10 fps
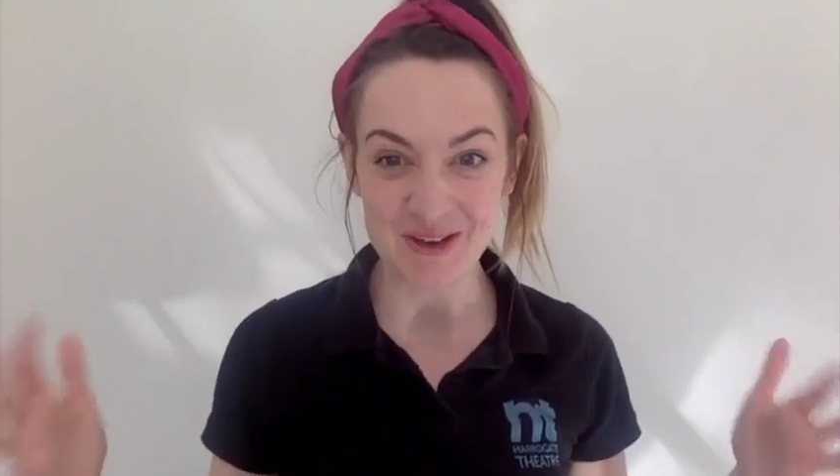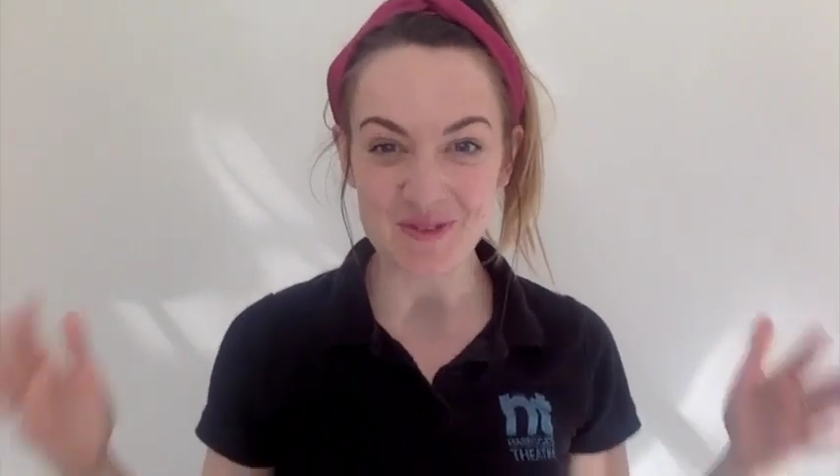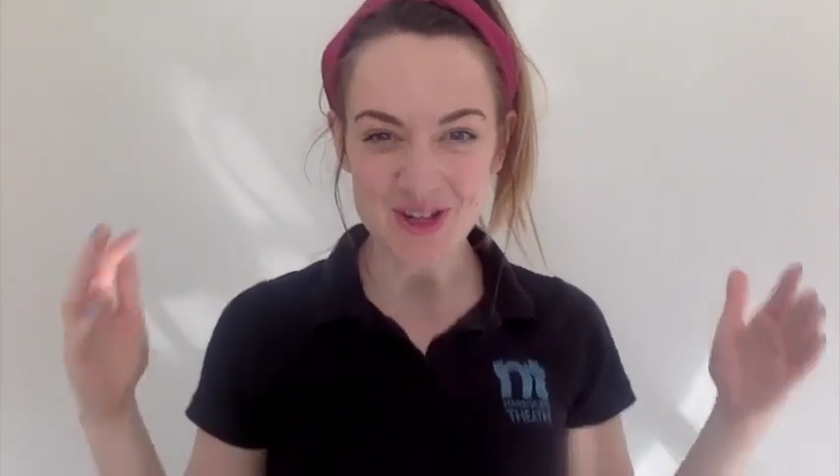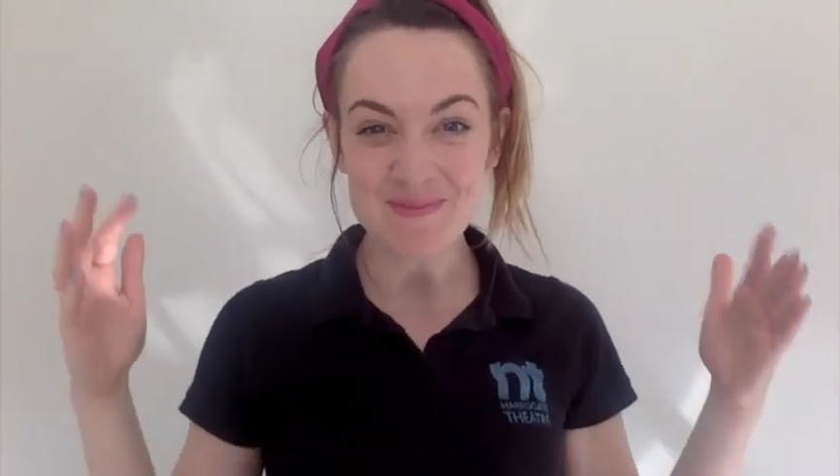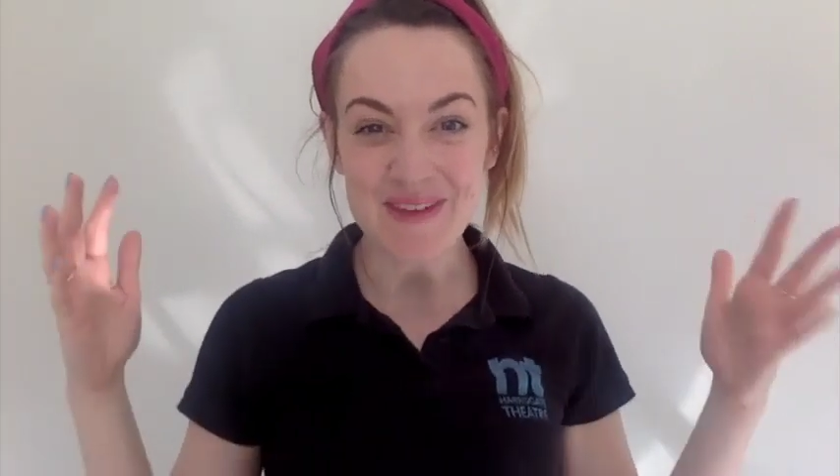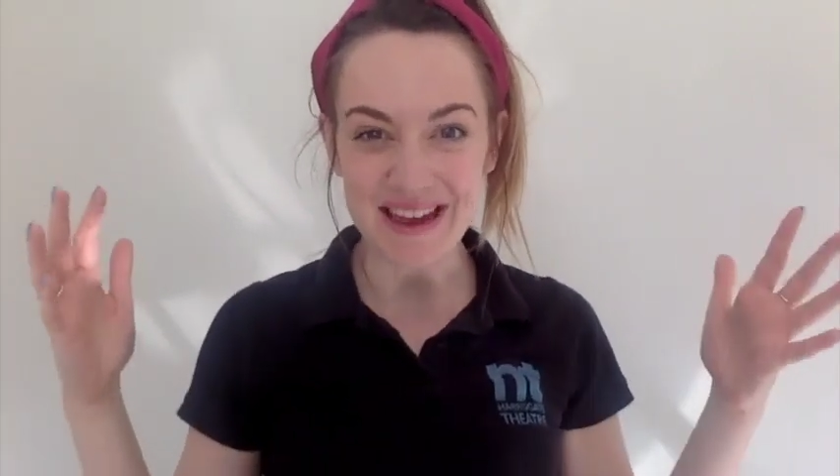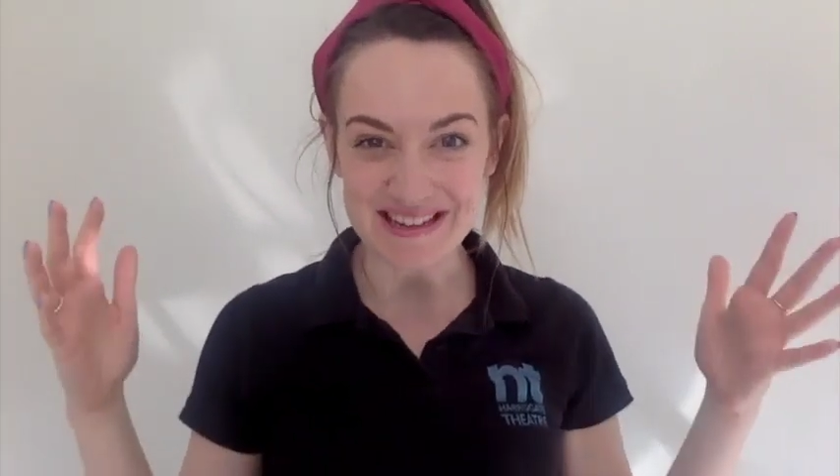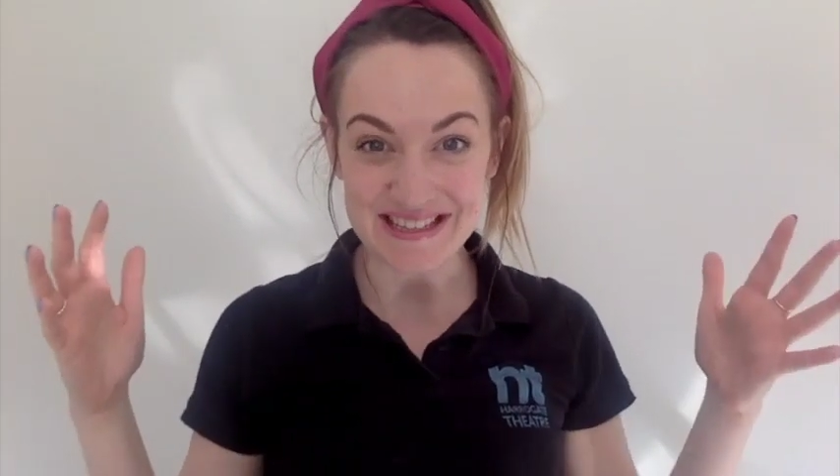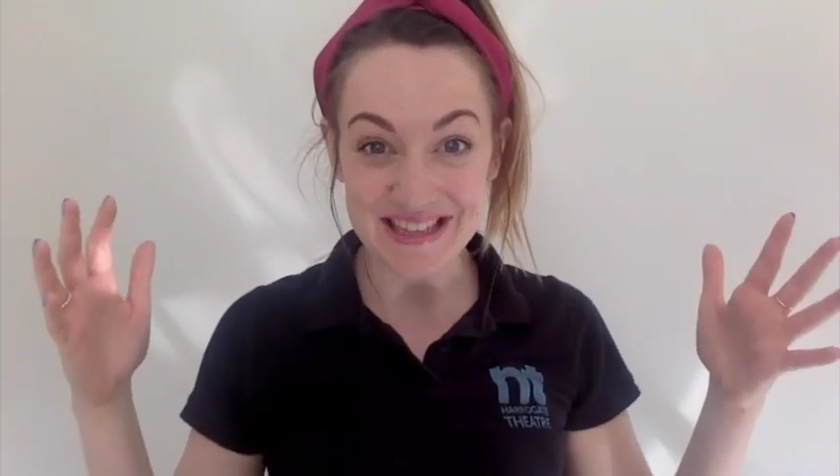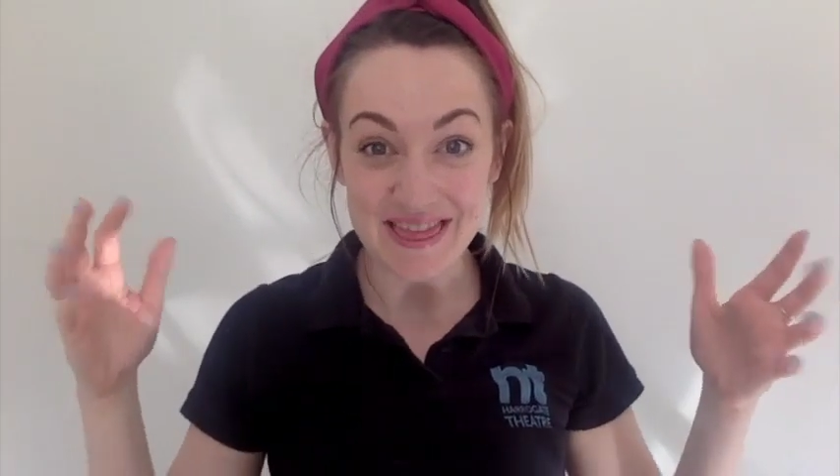which
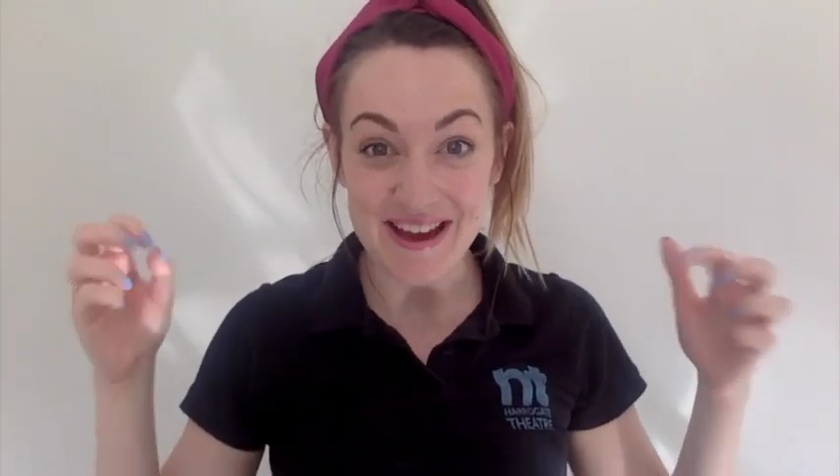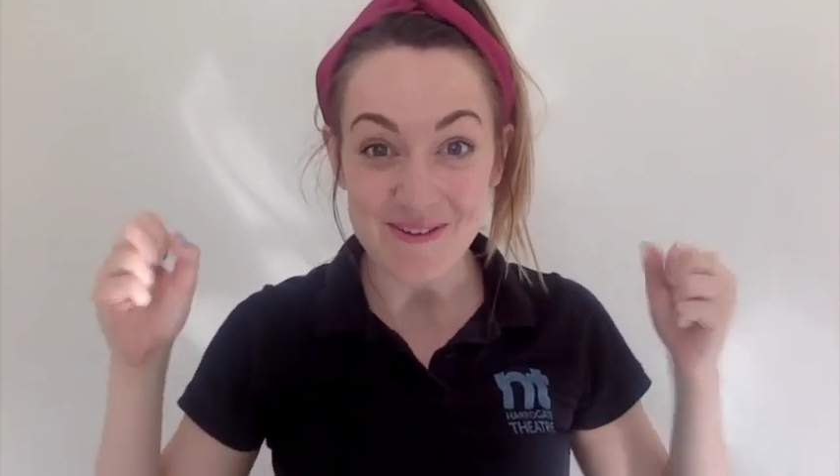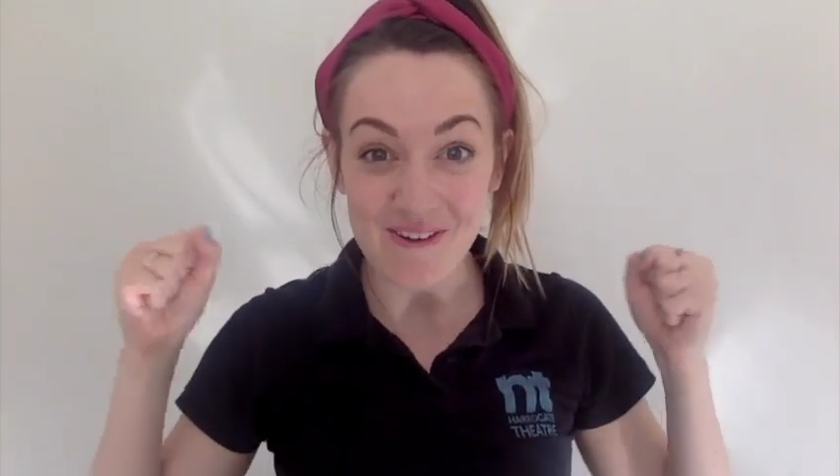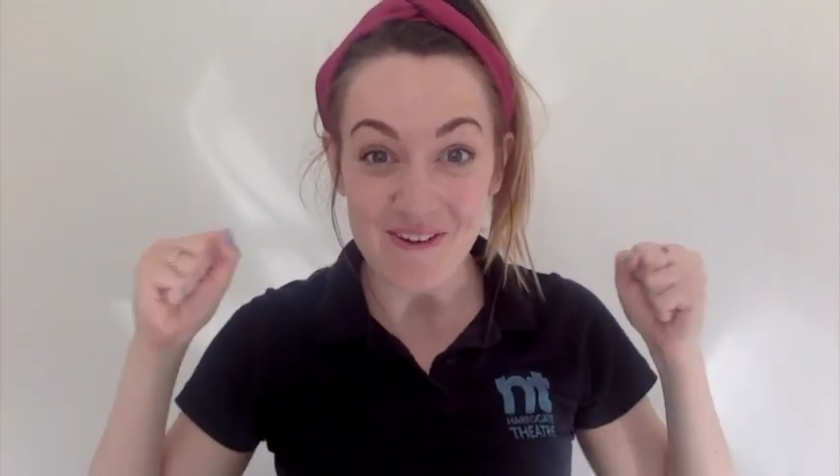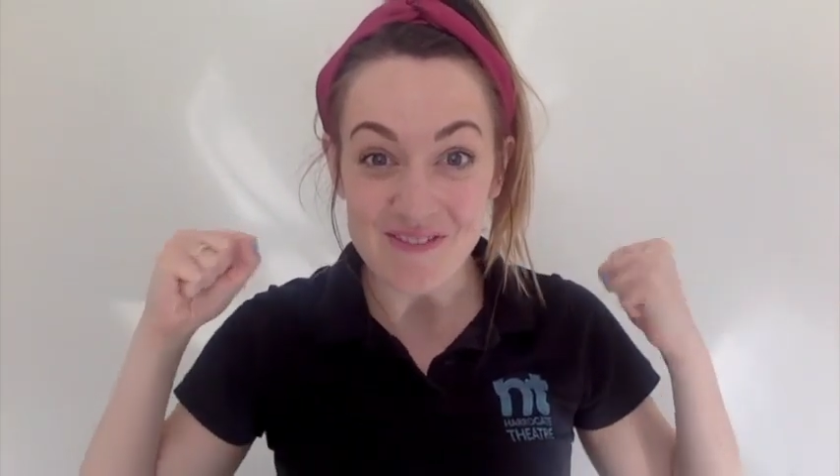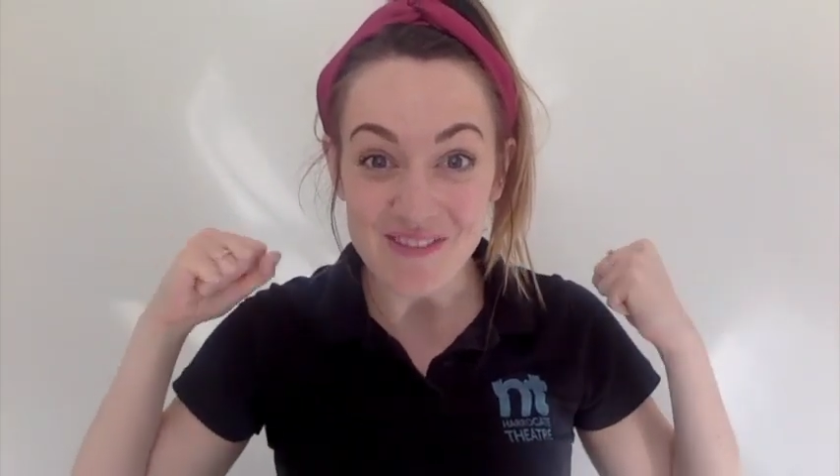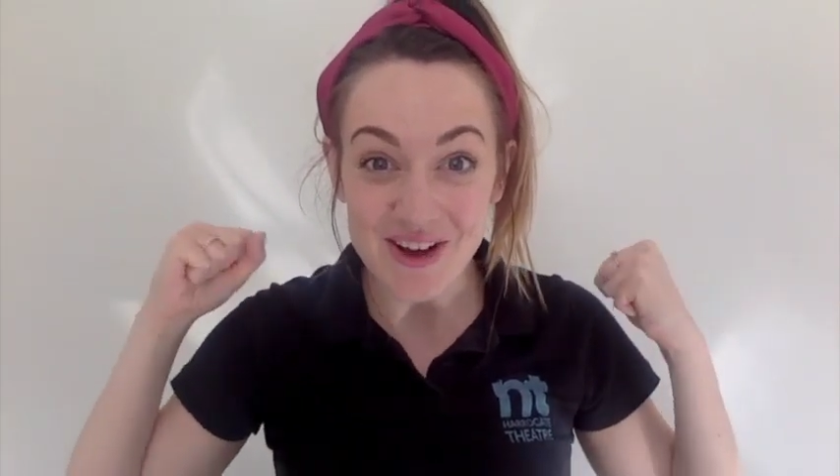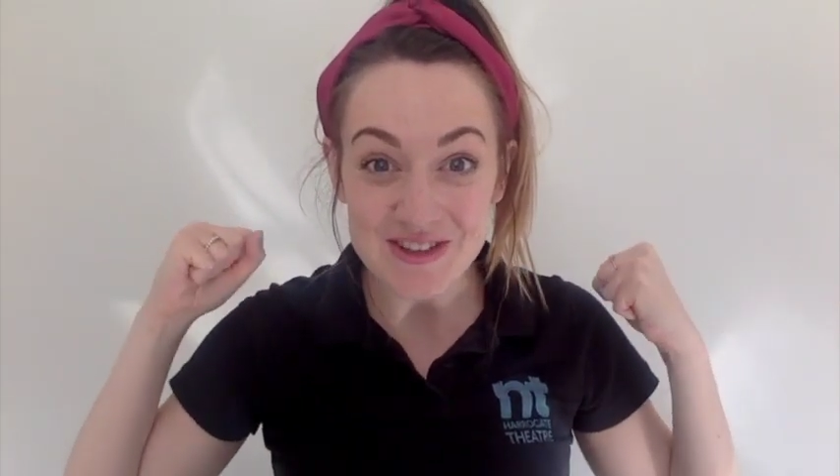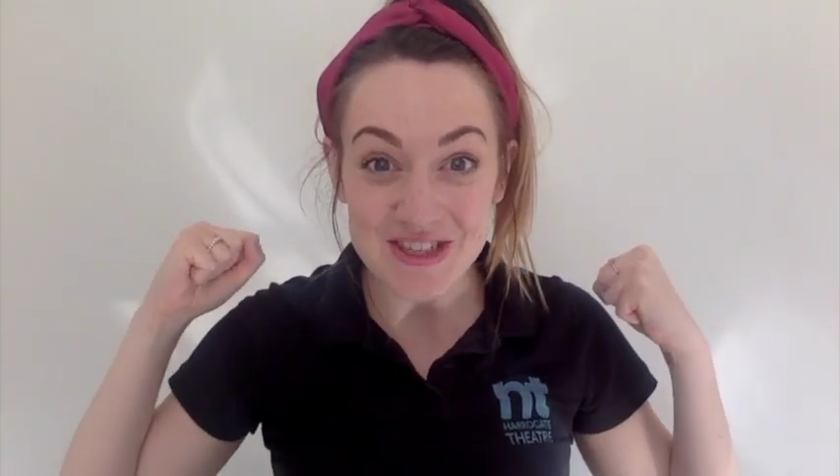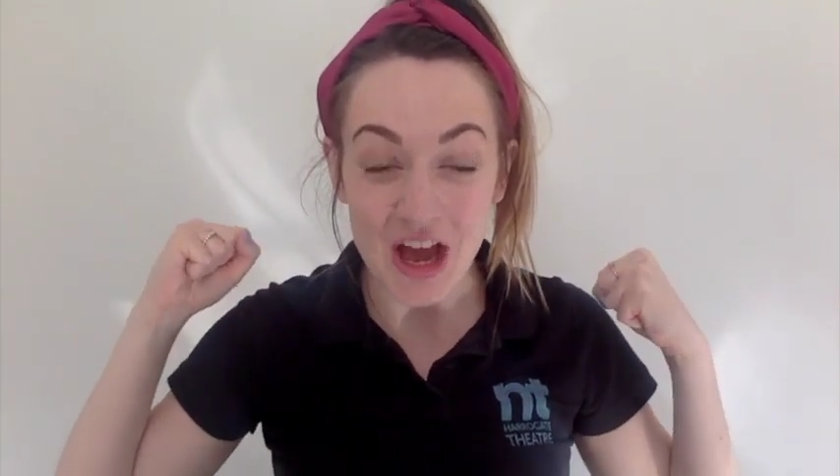means they were
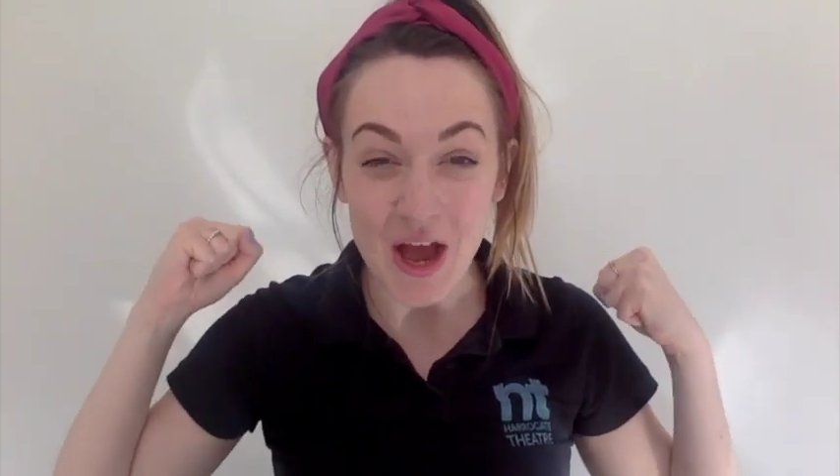almost